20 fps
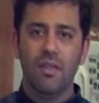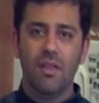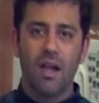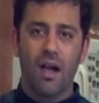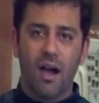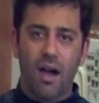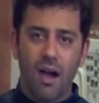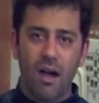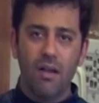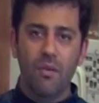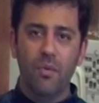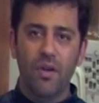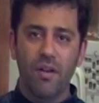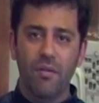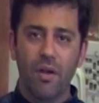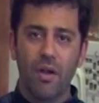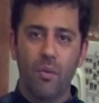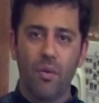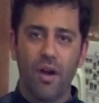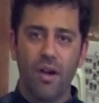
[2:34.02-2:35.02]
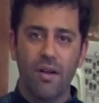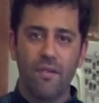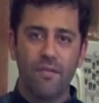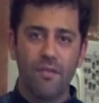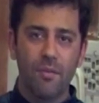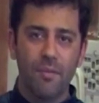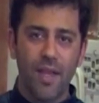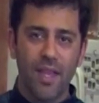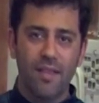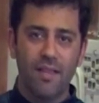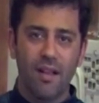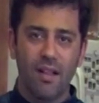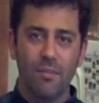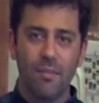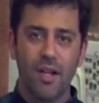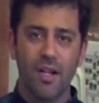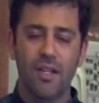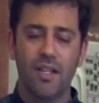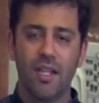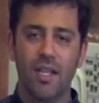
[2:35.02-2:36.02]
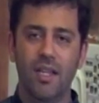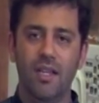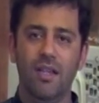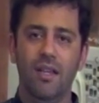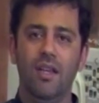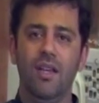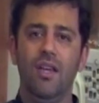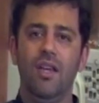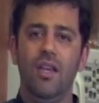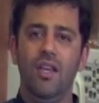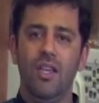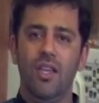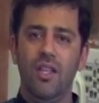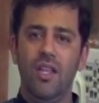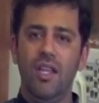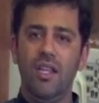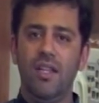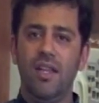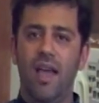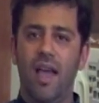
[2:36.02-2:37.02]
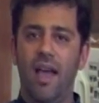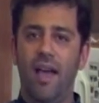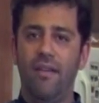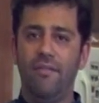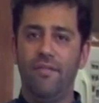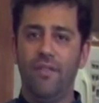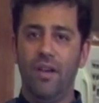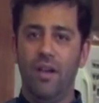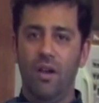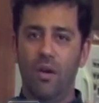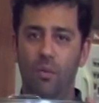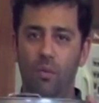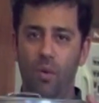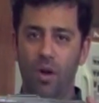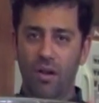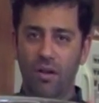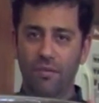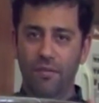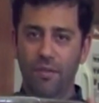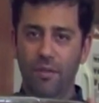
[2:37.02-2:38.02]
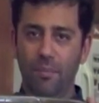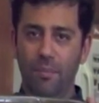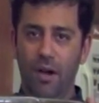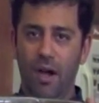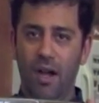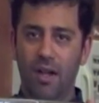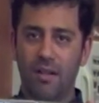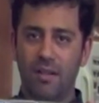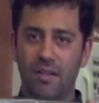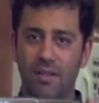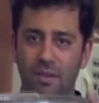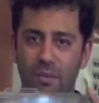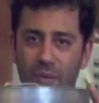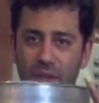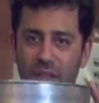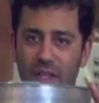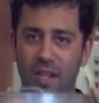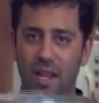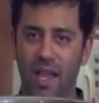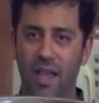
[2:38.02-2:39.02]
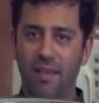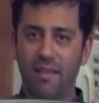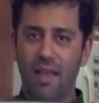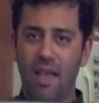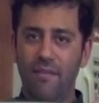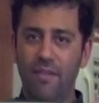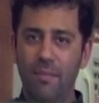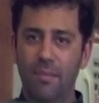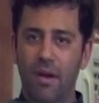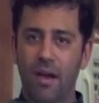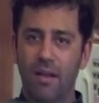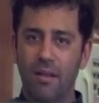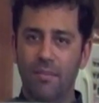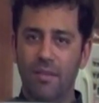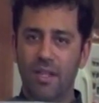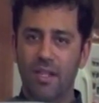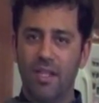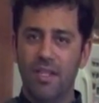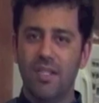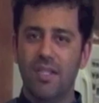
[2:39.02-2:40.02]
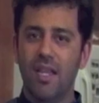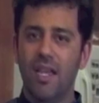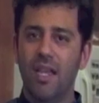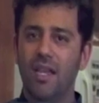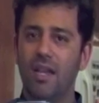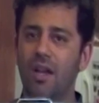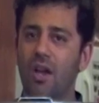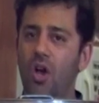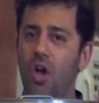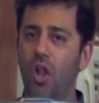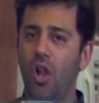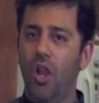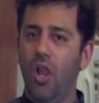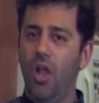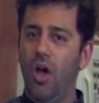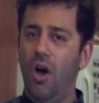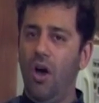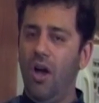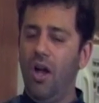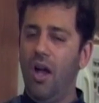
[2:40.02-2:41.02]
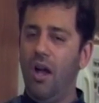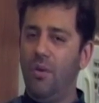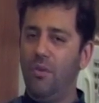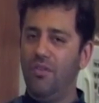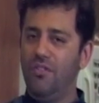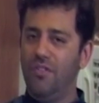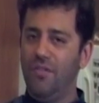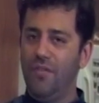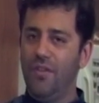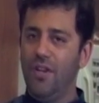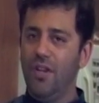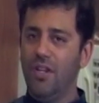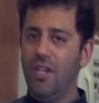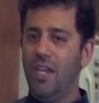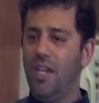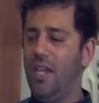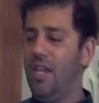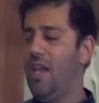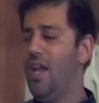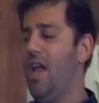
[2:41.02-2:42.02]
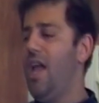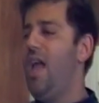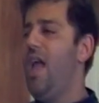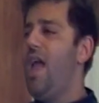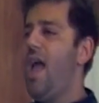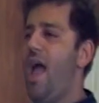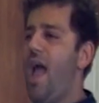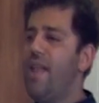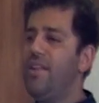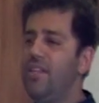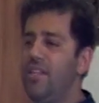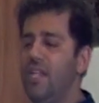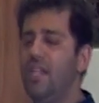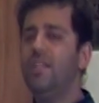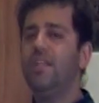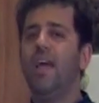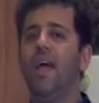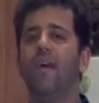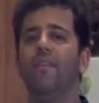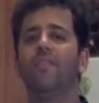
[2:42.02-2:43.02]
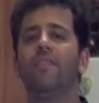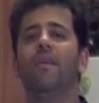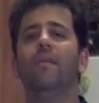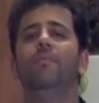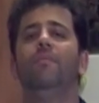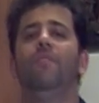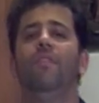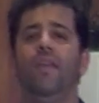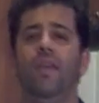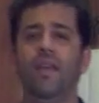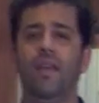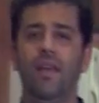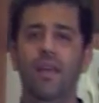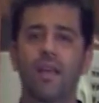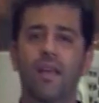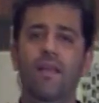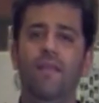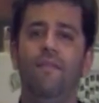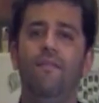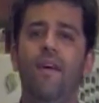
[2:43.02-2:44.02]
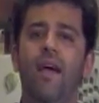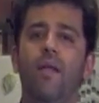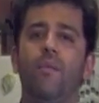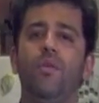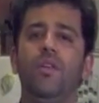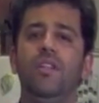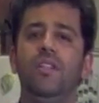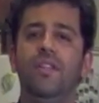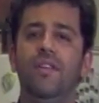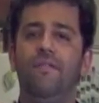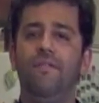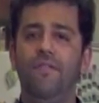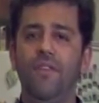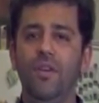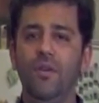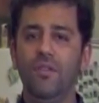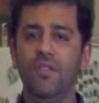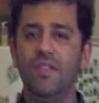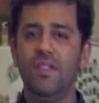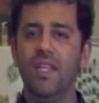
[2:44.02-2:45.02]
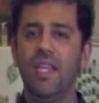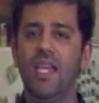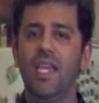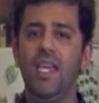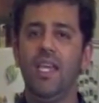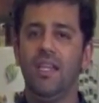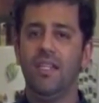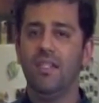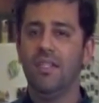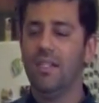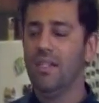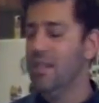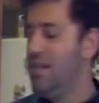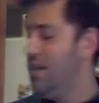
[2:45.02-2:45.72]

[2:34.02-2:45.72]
the hardware required to make Daal Makhani. You need to have a wonderful pot with a nice heavy bottom that can take long hours of cooking. And you need to have something that will diffuse the heat.